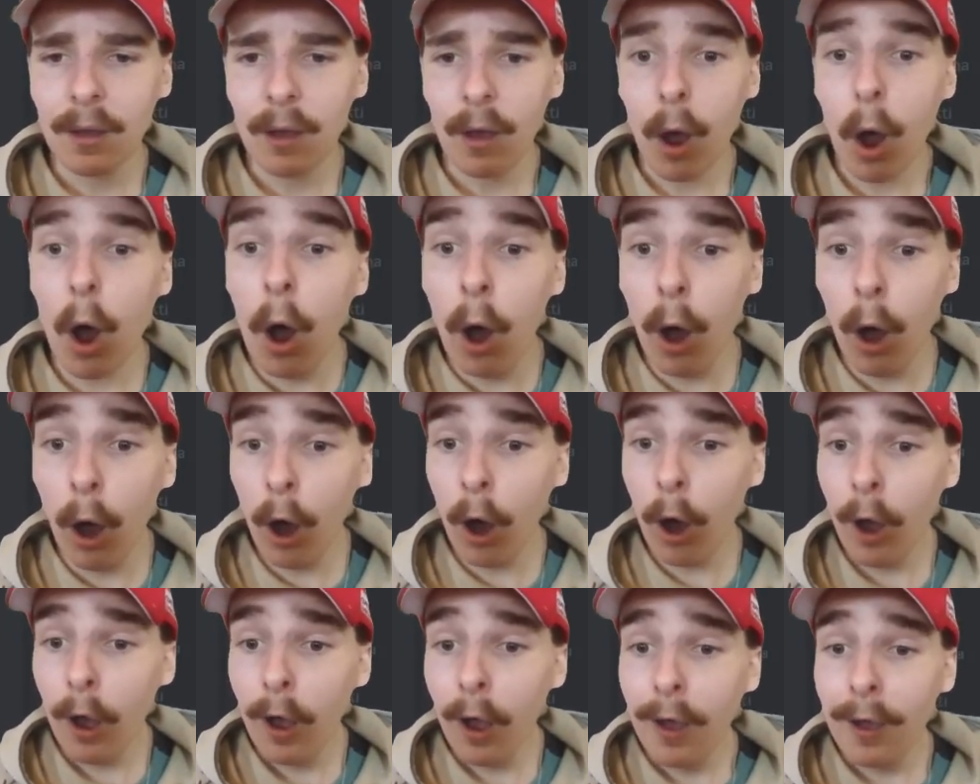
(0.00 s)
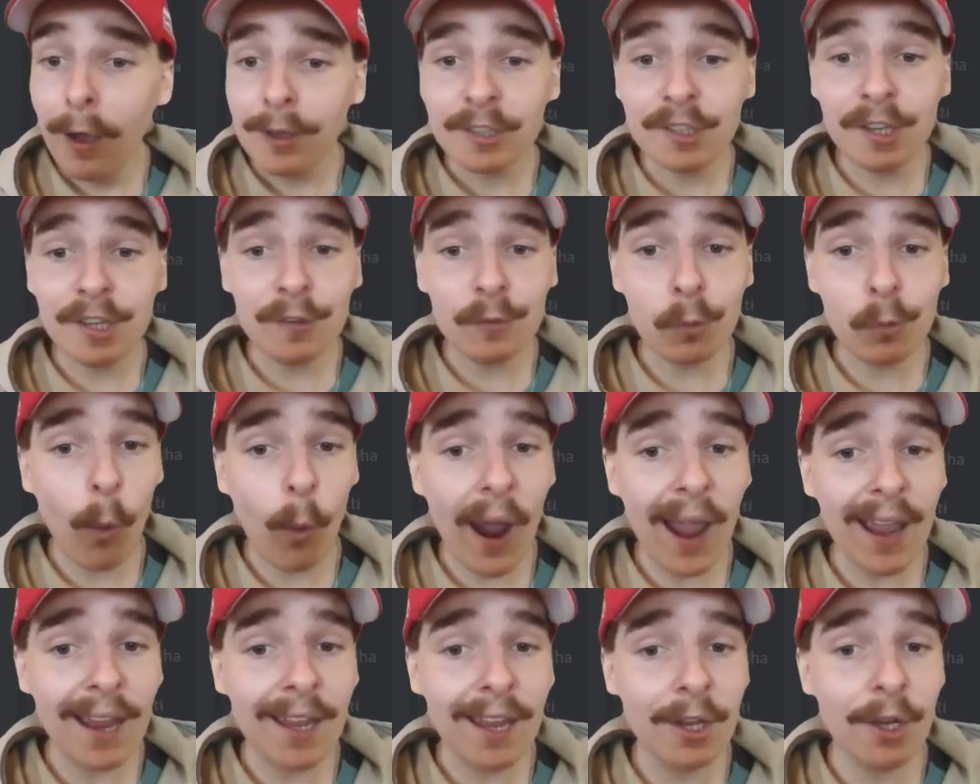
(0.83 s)
Oh! She's
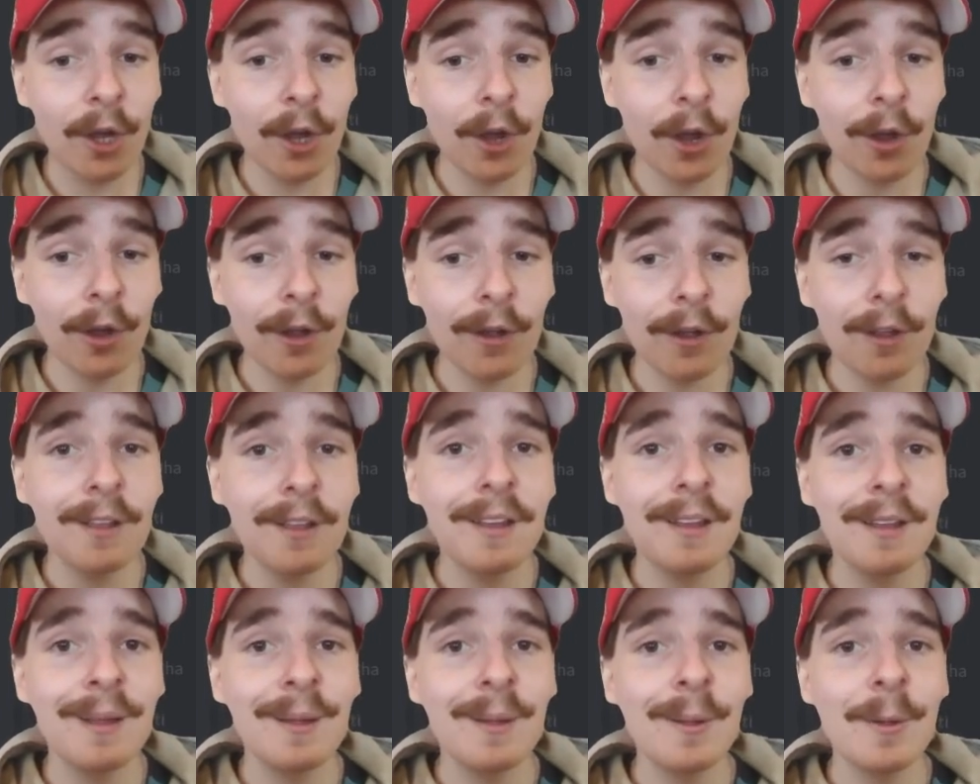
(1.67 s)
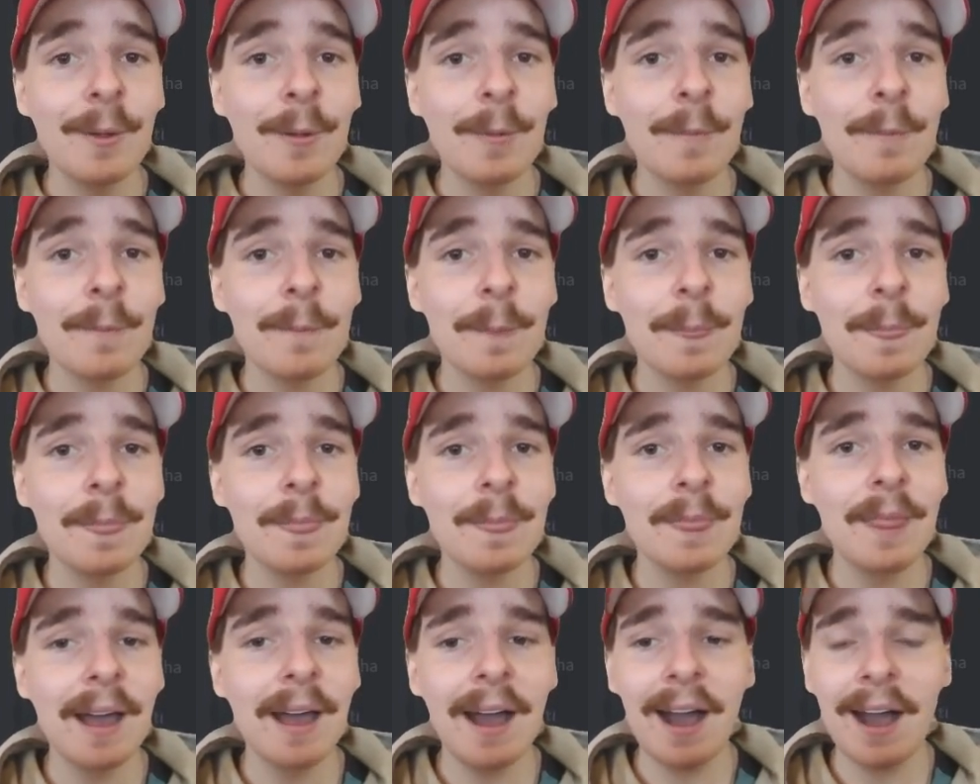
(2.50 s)
whacking her.
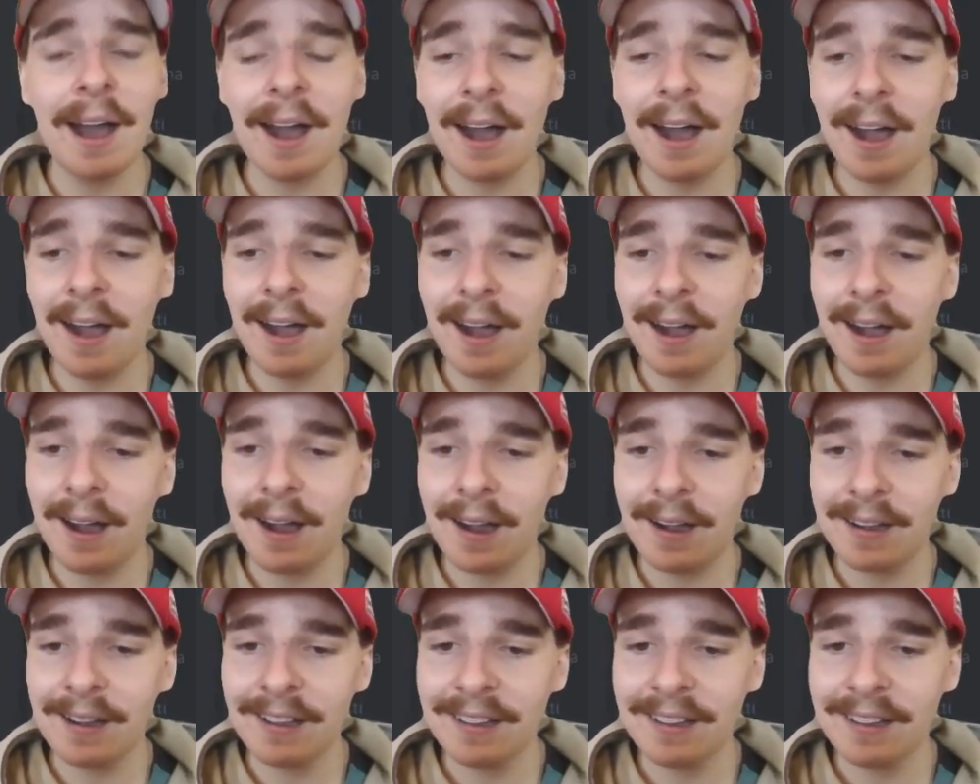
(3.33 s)
Nah.